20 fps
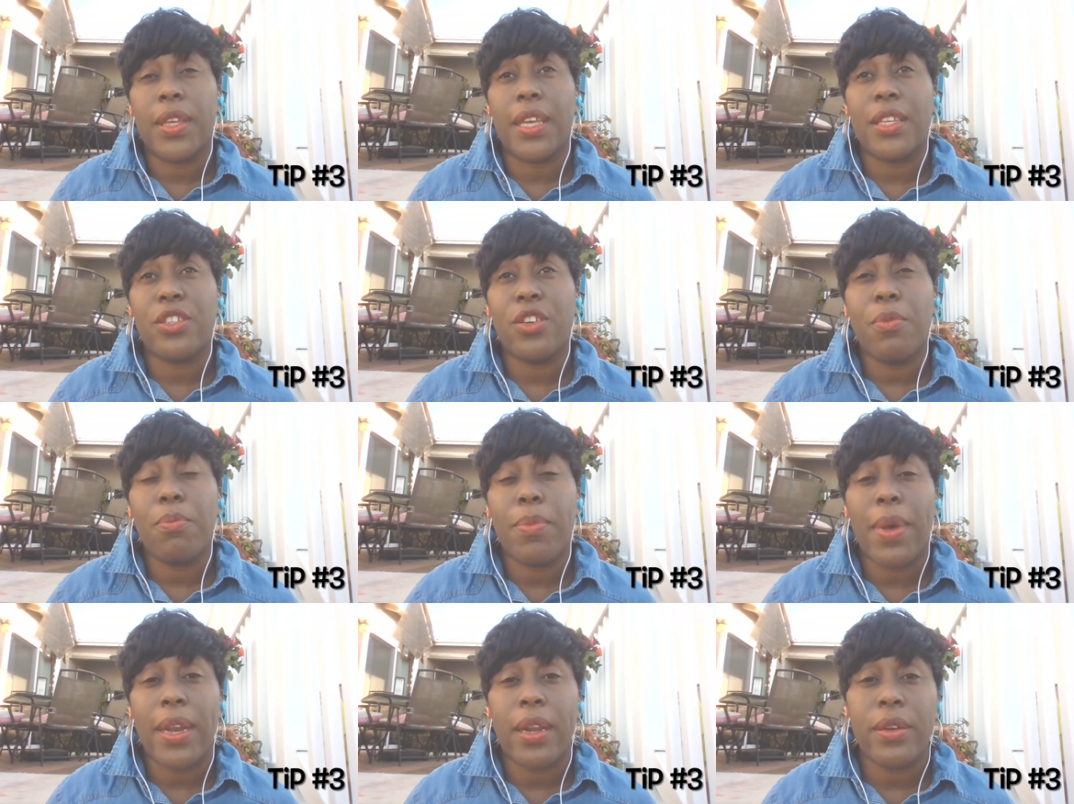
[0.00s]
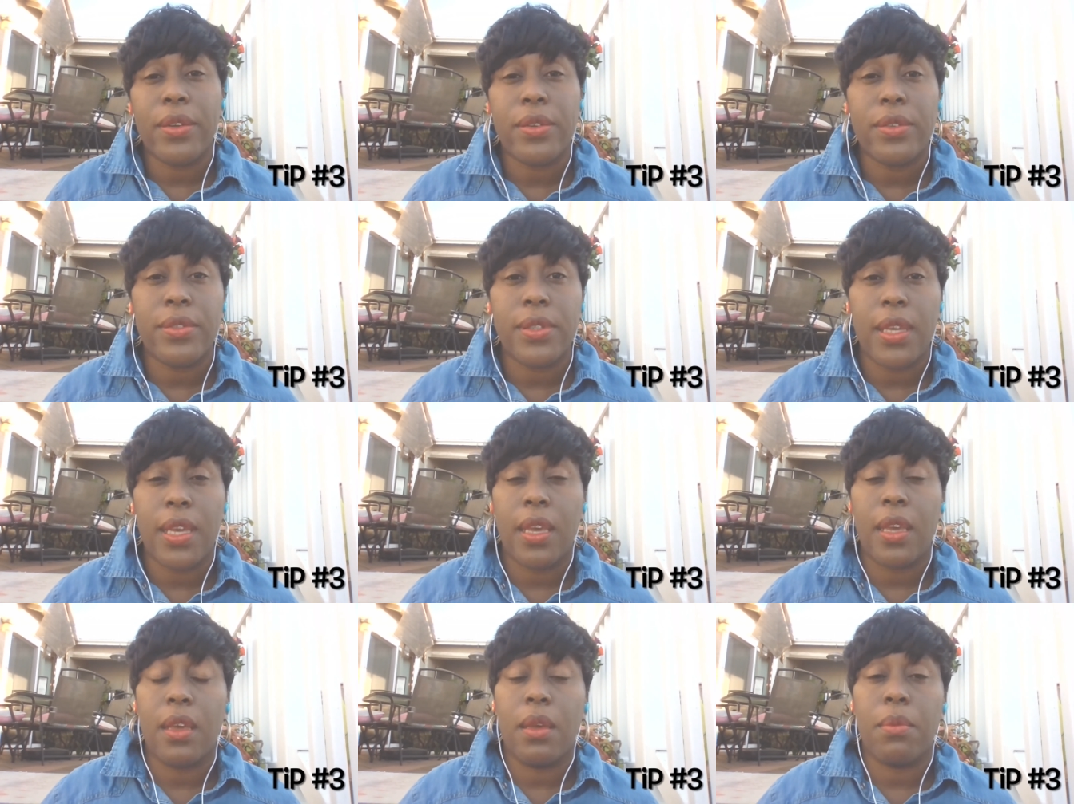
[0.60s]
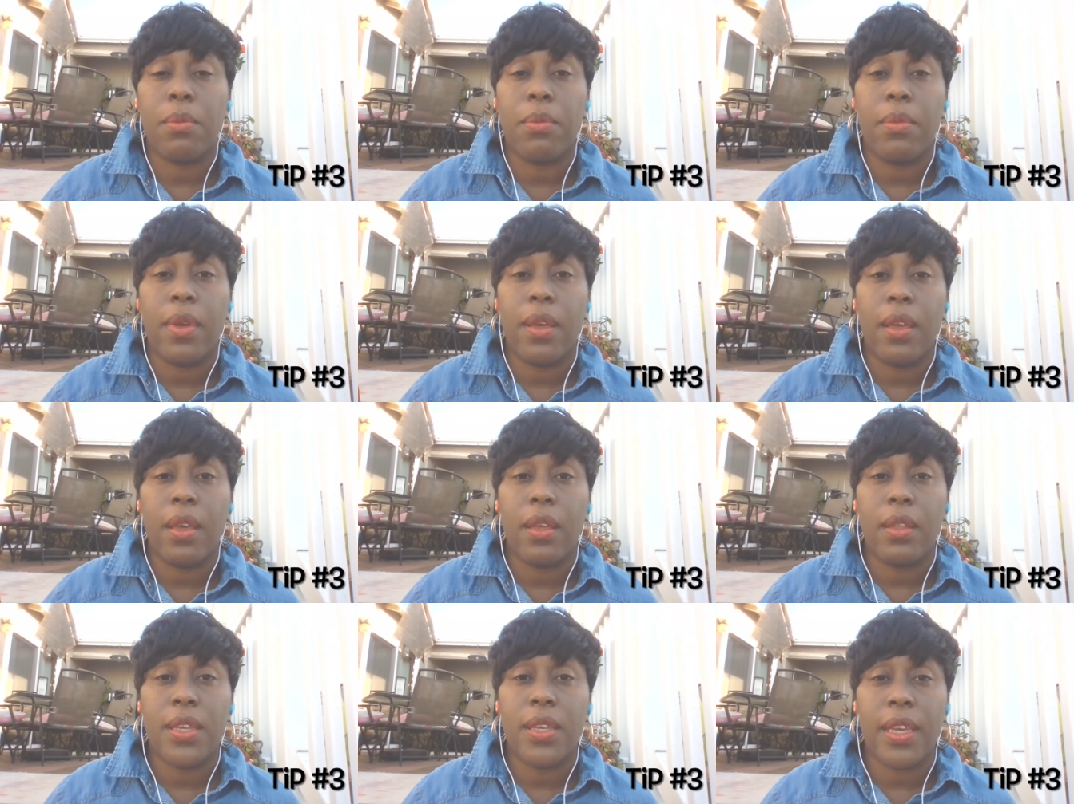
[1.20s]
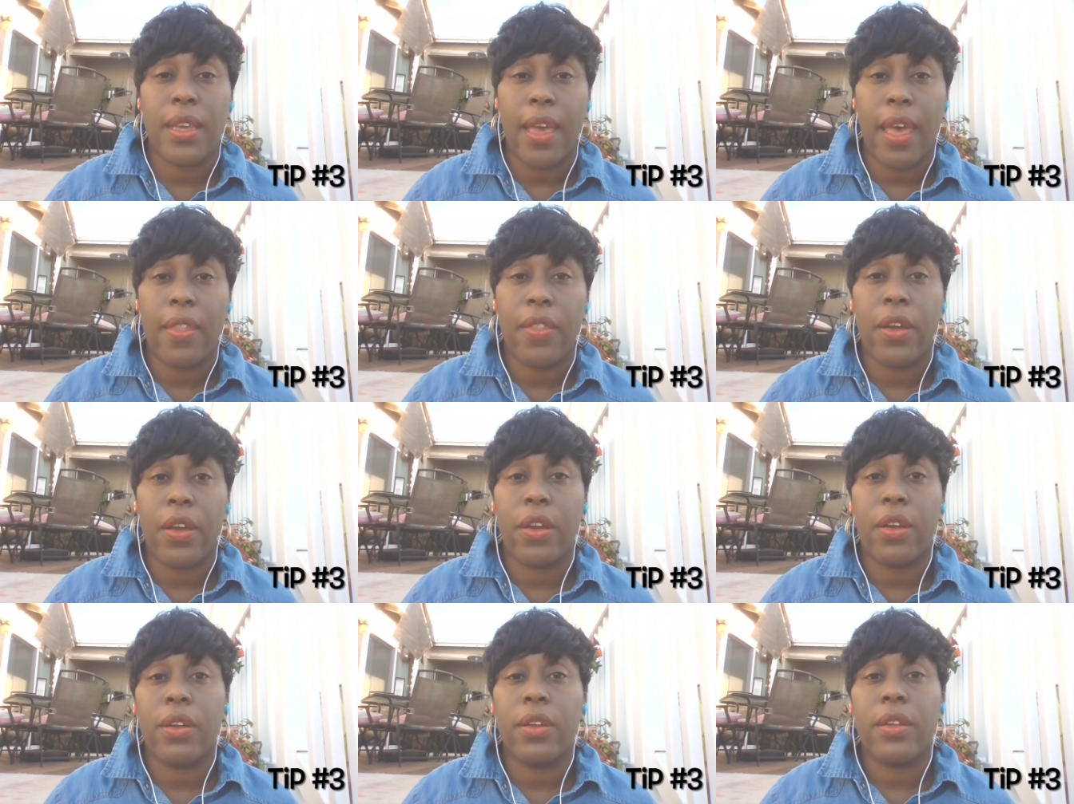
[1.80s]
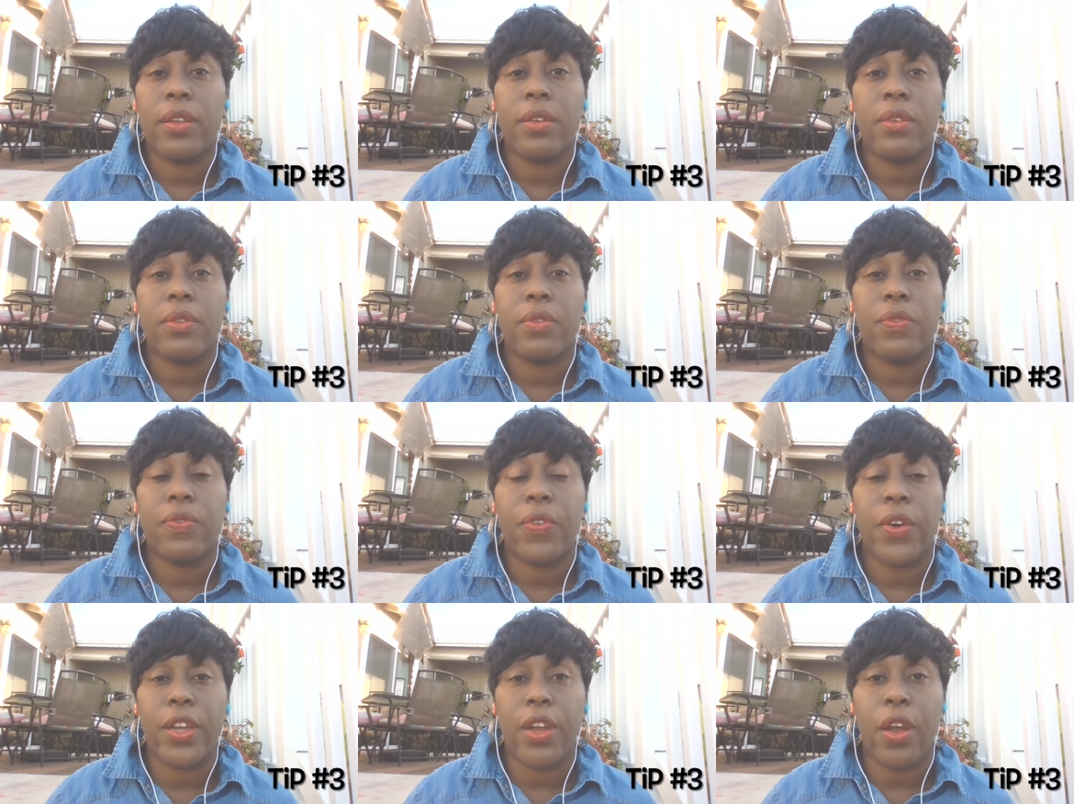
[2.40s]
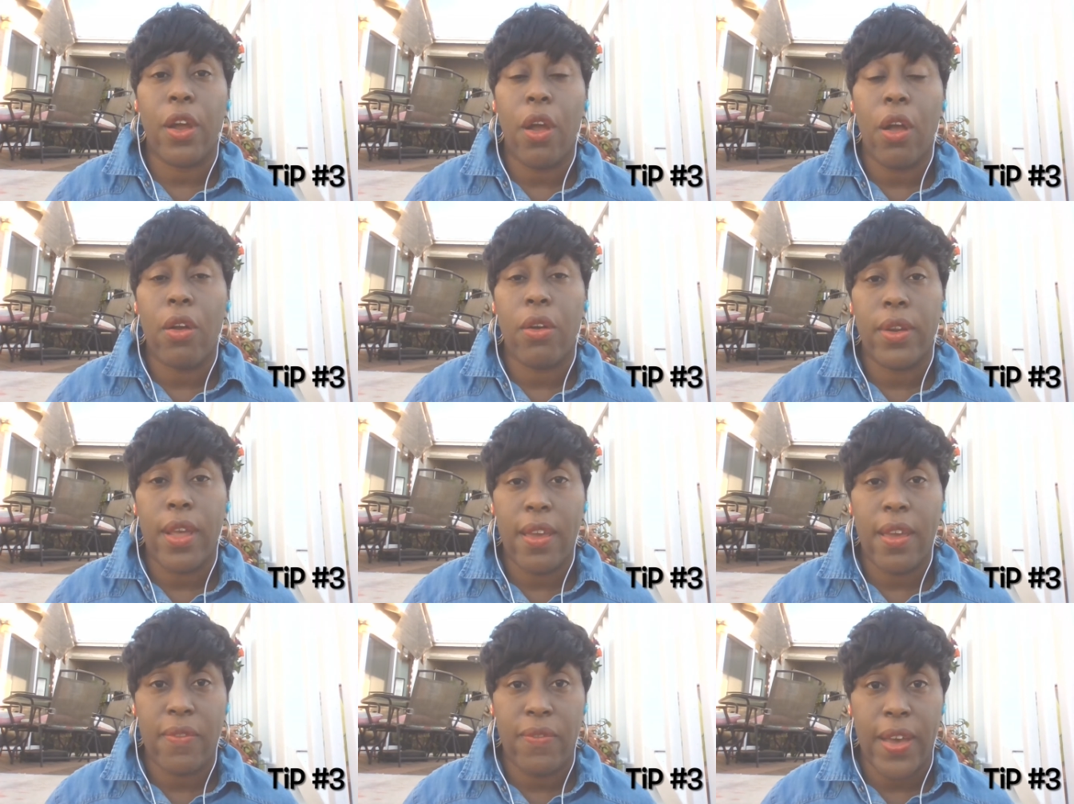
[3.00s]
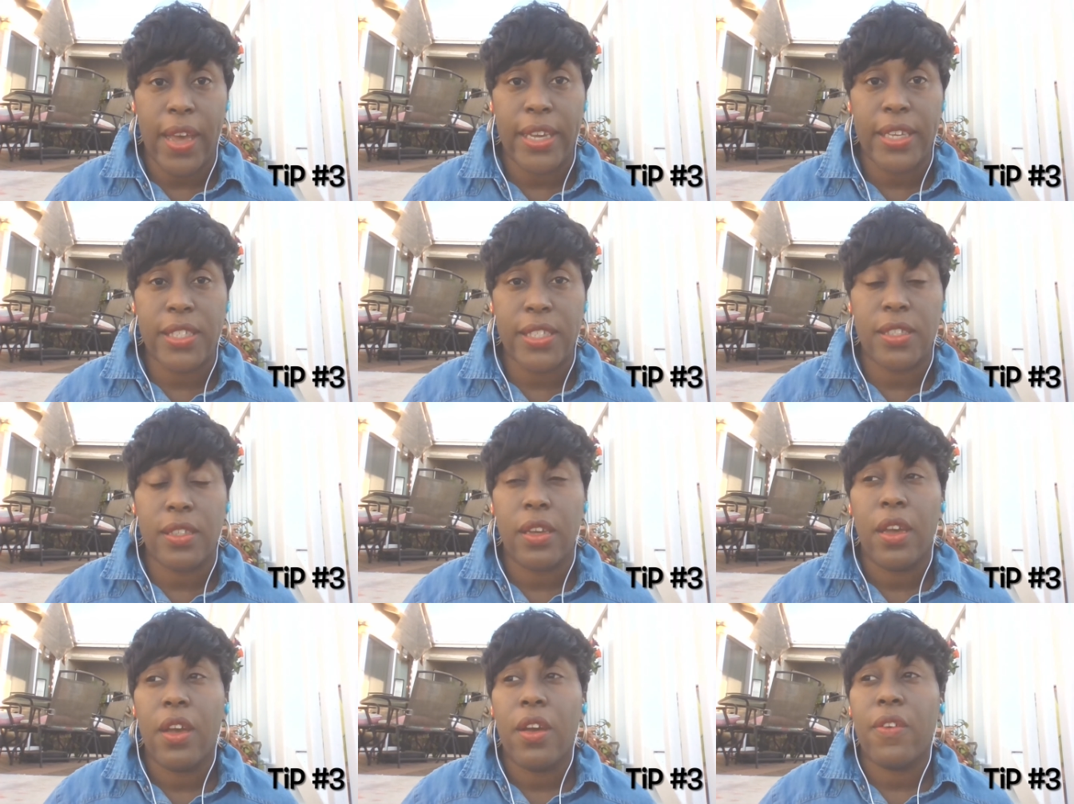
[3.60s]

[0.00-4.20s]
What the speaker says: your medical team together for your own advice,